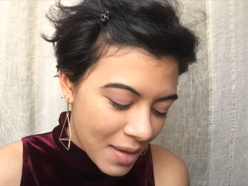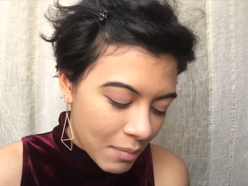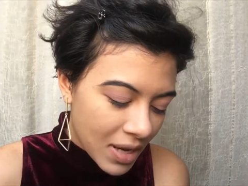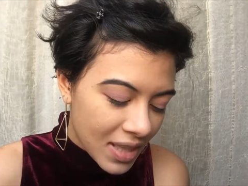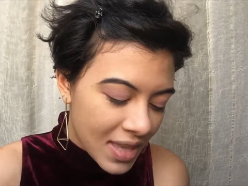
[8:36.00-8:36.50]

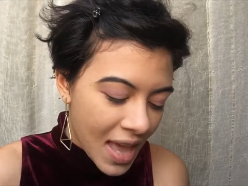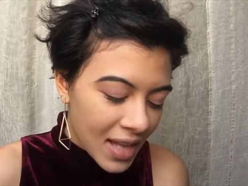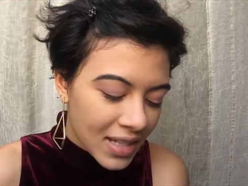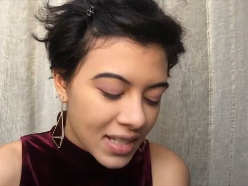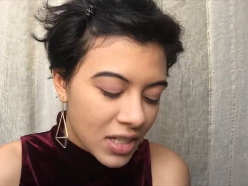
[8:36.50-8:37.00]
but in the
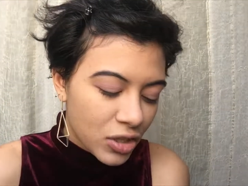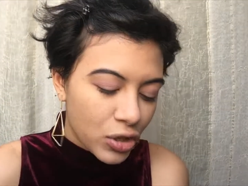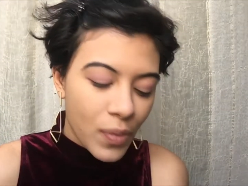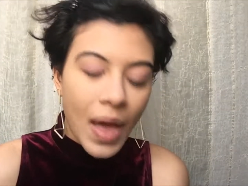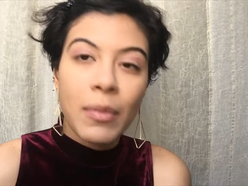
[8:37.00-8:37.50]
end it didn't
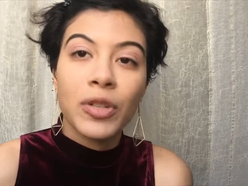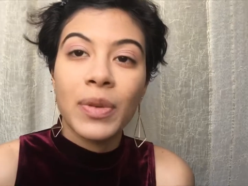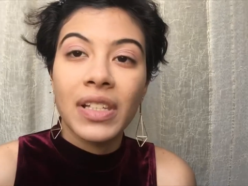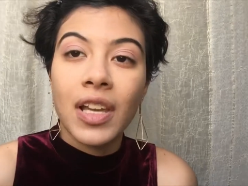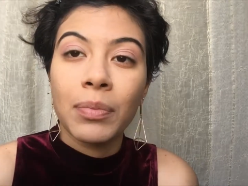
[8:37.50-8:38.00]
show that much
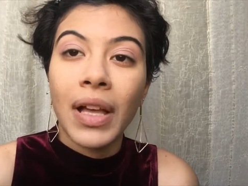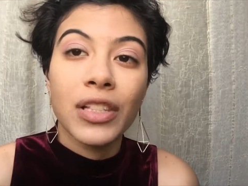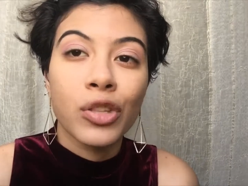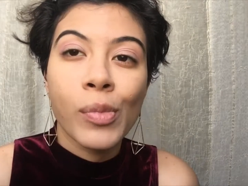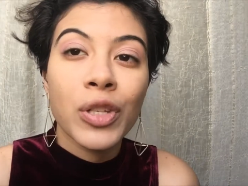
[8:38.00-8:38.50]
because I
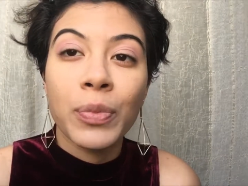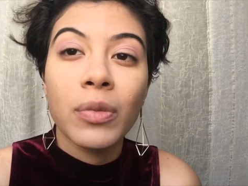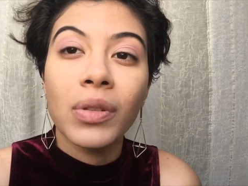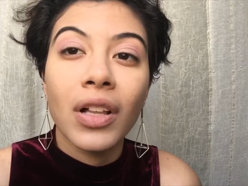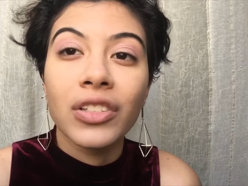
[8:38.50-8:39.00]
applied so much
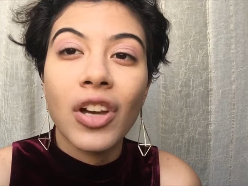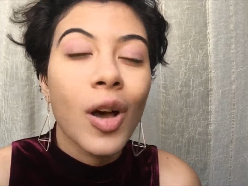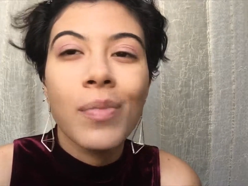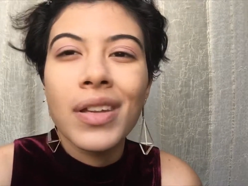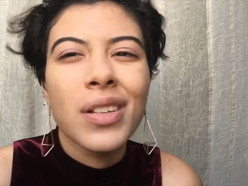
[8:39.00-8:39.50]
purple on
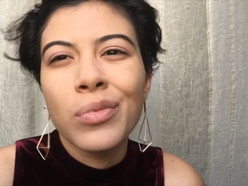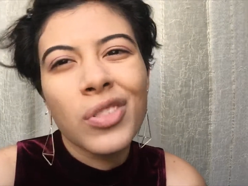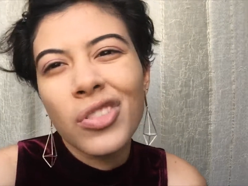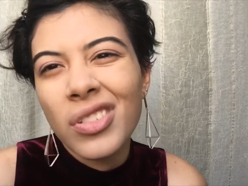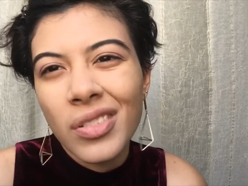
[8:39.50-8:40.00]
top that it was
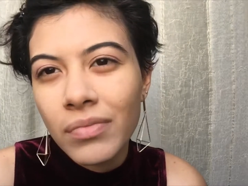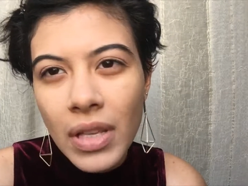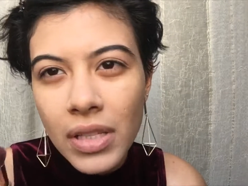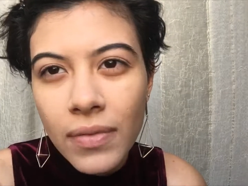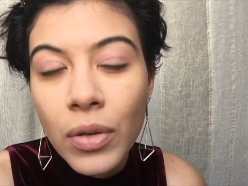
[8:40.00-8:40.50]
just
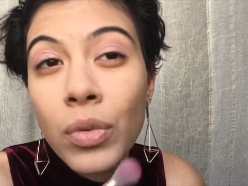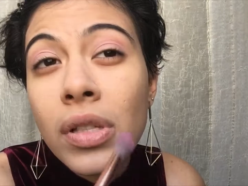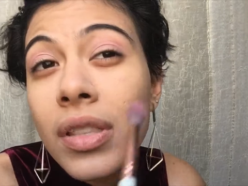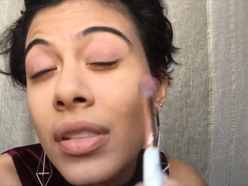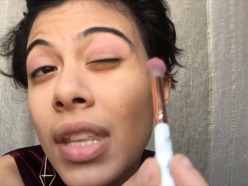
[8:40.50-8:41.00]
as if it
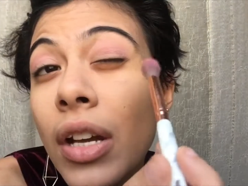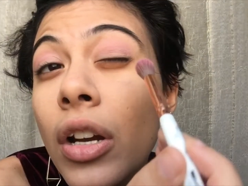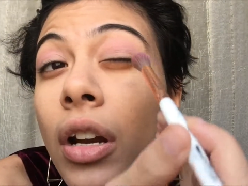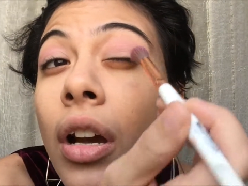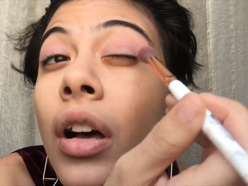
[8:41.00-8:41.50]
wasn't
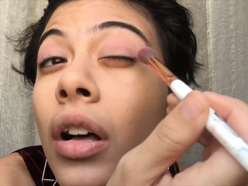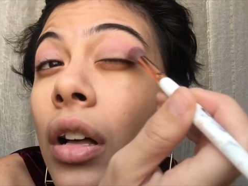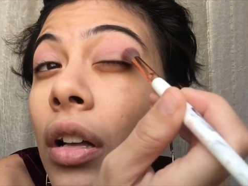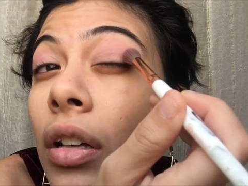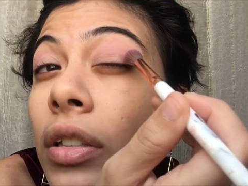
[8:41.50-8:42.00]
there.
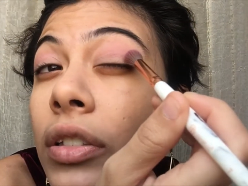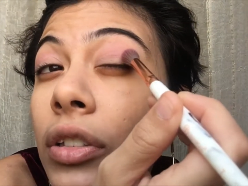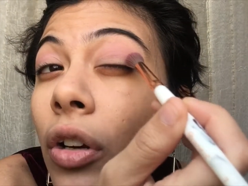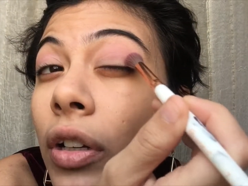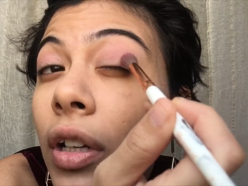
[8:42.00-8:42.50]

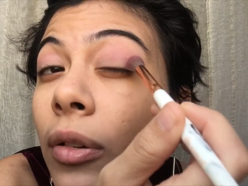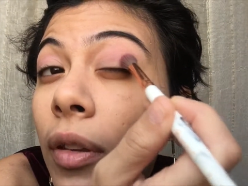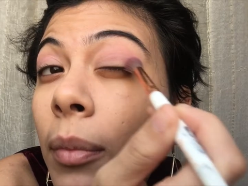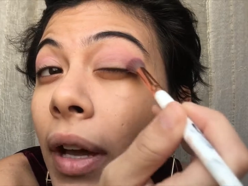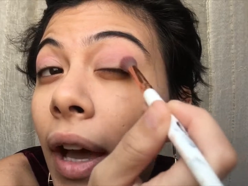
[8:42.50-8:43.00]
Starting
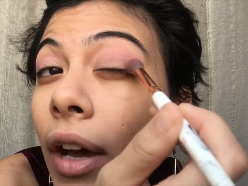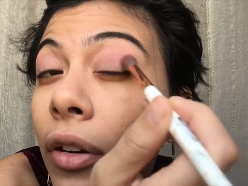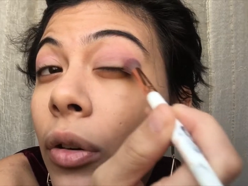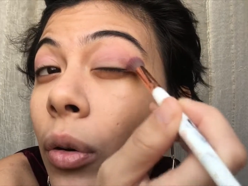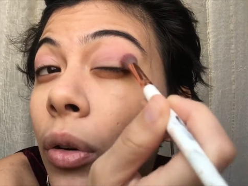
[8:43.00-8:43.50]
with my
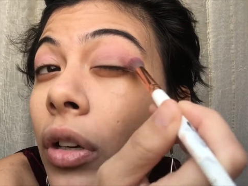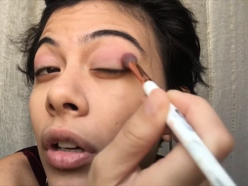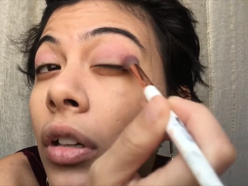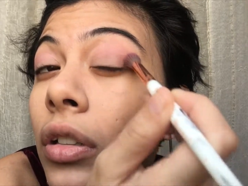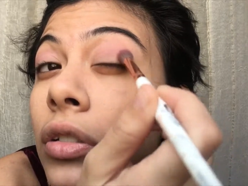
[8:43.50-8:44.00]
outer corner,